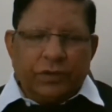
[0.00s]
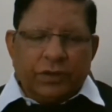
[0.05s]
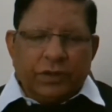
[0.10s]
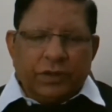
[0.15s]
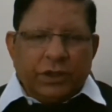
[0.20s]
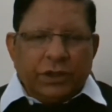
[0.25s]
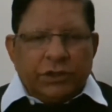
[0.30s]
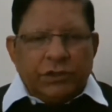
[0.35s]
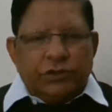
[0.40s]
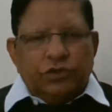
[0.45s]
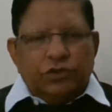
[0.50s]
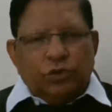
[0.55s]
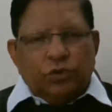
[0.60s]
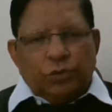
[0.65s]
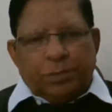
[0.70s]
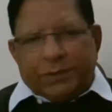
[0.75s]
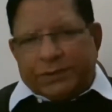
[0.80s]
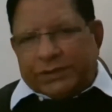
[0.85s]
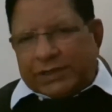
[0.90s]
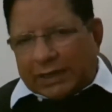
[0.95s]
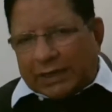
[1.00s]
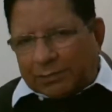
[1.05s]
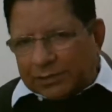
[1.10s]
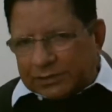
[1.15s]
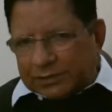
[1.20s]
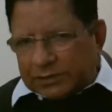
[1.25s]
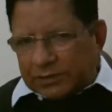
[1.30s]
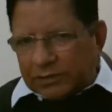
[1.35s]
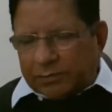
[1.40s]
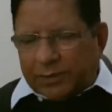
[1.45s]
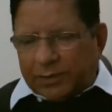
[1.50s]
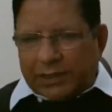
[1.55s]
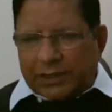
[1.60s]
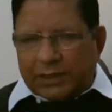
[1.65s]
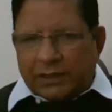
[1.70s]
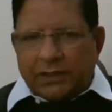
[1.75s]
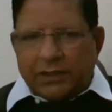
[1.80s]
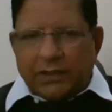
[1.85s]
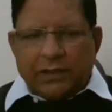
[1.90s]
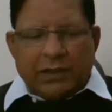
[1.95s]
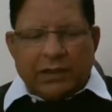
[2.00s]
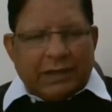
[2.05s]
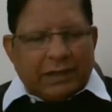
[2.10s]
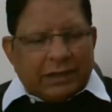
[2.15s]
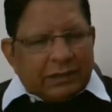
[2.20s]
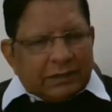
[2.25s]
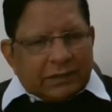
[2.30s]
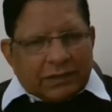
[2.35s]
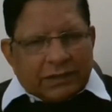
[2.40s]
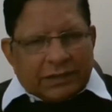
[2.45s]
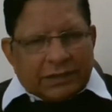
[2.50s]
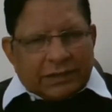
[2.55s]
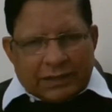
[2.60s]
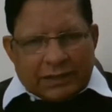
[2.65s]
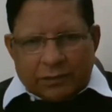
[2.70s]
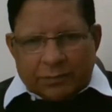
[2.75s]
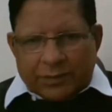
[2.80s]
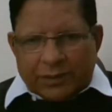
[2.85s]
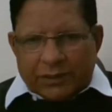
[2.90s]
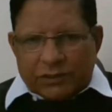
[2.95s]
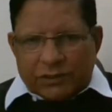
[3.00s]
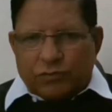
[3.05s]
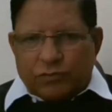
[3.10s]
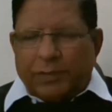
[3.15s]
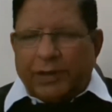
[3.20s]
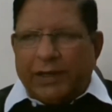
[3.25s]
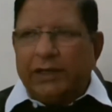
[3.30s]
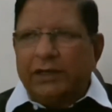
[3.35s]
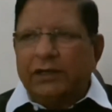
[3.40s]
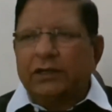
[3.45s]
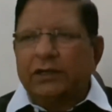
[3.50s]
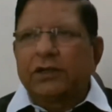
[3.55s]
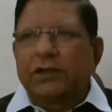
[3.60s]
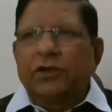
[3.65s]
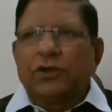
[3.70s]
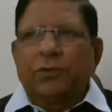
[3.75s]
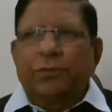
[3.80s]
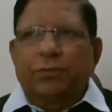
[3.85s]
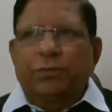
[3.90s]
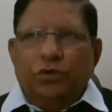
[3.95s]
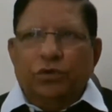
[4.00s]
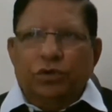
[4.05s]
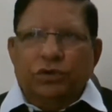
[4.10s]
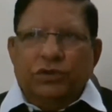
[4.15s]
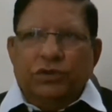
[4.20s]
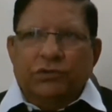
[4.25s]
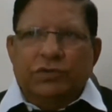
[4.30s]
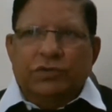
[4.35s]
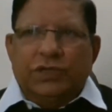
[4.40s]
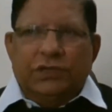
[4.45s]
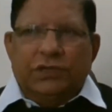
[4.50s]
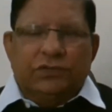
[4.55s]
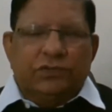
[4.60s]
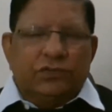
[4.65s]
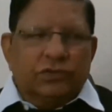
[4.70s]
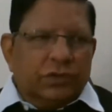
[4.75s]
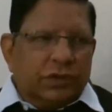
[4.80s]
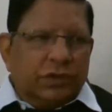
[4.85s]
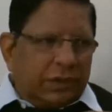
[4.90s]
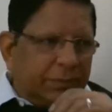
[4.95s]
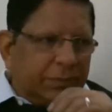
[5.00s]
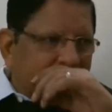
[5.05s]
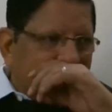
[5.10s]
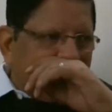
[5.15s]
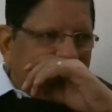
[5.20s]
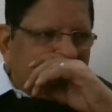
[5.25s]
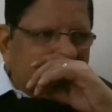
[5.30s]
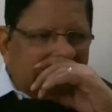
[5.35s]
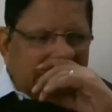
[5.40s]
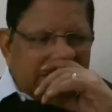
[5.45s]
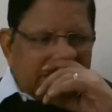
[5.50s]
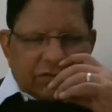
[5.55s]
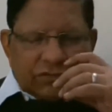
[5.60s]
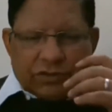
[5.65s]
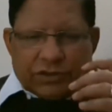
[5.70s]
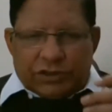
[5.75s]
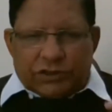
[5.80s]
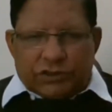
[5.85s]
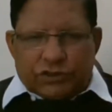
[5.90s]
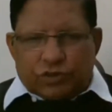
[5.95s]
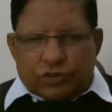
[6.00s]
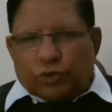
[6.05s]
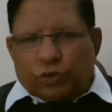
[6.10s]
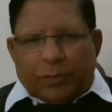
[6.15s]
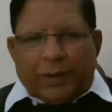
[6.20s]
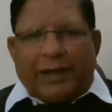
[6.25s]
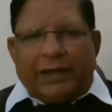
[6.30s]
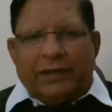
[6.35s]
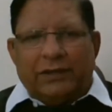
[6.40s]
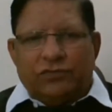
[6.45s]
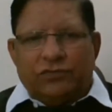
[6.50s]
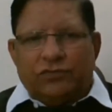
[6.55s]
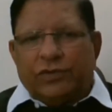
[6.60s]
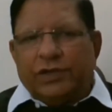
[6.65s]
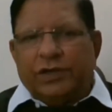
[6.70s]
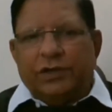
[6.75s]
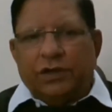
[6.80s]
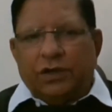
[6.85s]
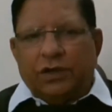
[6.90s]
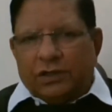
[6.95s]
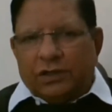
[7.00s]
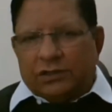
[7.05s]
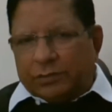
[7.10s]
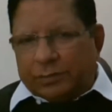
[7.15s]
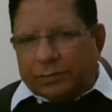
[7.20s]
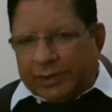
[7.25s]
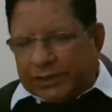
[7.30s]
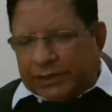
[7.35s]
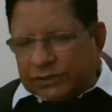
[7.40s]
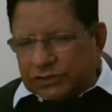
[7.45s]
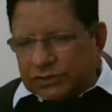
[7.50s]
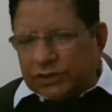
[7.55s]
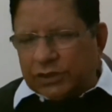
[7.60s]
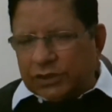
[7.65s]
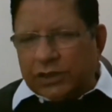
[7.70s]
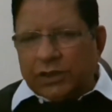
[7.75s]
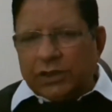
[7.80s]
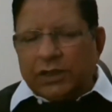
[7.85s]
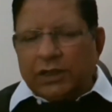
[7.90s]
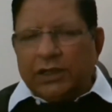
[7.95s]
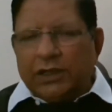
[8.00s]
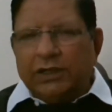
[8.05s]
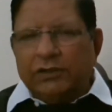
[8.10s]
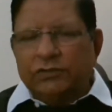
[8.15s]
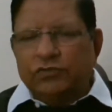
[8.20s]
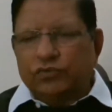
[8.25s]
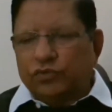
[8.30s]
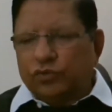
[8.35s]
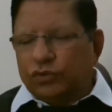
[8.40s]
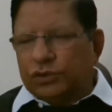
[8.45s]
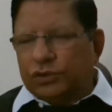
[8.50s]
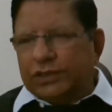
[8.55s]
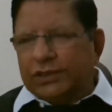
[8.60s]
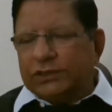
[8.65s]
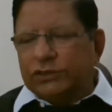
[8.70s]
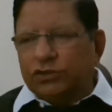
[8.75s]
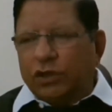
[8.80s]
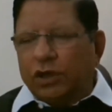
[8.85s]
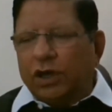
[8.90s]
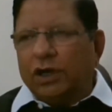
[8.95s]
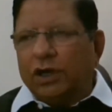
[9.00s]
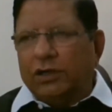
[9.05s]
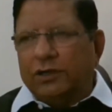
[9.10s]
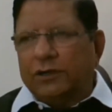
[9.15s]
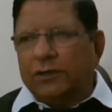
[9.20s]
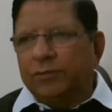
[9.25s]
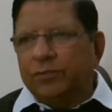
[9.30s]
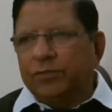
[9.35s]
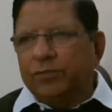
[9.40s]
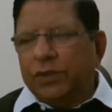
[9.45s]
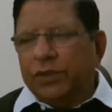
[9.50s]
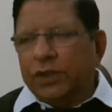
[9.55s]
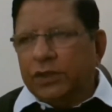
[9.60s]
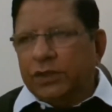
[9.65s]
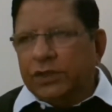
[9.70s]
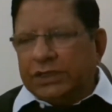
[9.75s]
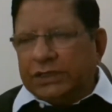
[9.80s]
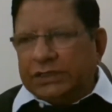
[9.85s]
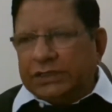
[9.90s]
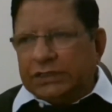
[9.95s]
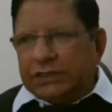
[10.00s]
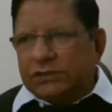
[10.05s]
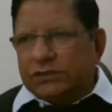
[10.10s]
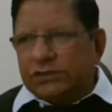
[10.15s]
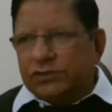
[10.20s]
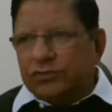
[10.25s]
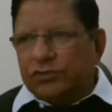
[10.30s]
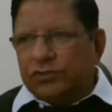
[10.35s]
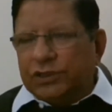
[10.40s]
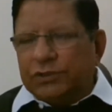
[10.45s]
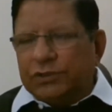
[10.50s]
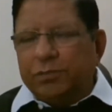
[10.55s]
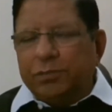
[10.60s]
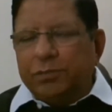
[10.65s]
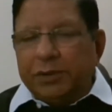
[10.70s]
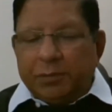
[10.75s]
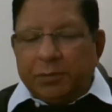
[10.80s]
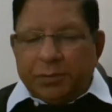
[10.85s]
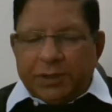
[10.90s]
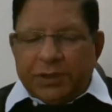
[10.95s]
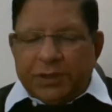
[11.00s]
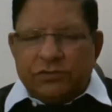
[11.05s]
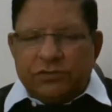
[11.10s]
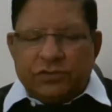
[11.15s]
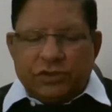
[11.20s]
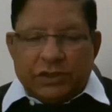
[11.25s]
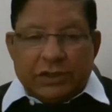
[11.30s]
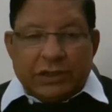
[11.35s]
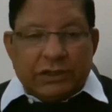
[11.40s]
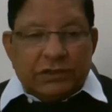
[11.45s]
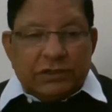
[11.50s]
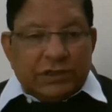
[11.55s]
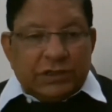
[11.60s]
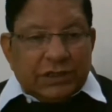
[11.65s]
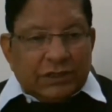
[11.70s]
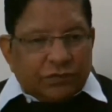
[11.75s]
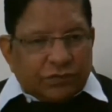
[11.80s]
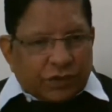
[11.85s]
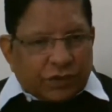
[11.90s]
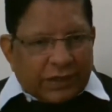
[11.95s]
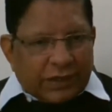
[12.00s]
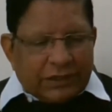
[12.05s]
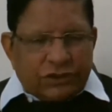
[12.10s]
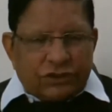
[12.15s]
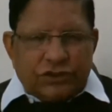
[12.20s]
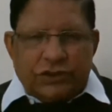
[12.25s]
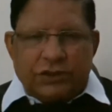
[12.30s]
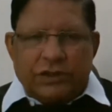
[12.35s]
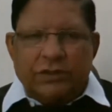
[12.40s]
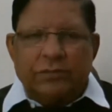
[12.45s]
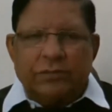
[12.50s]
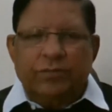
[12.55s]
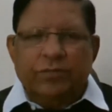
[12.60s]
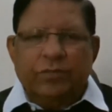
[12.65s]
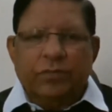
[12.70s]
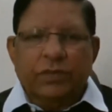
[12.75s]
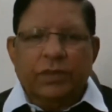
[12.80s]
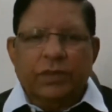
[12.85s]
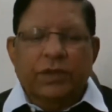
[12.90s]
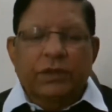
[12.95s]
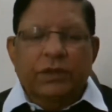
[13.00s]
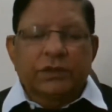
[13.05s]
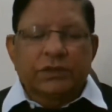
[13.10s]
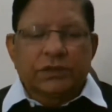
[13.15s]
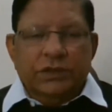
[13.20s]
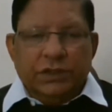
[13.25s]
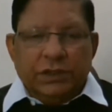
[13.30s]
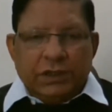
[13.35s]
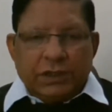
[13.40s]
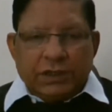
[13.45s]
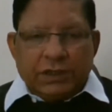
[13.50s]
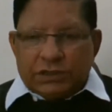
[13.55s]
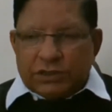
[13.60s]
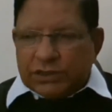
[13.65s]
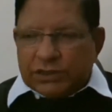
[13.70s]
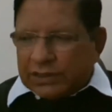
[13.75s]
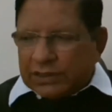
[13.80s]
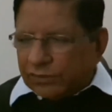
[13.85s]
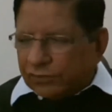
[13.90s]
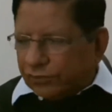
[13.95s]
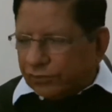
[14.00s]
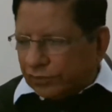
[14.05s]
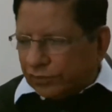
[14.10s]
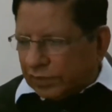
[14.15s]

into Punjab National Bank, another Delhi-based bank. Most of these branches of these two banks were north-based, so they thought it may be synergy of culture, synergy of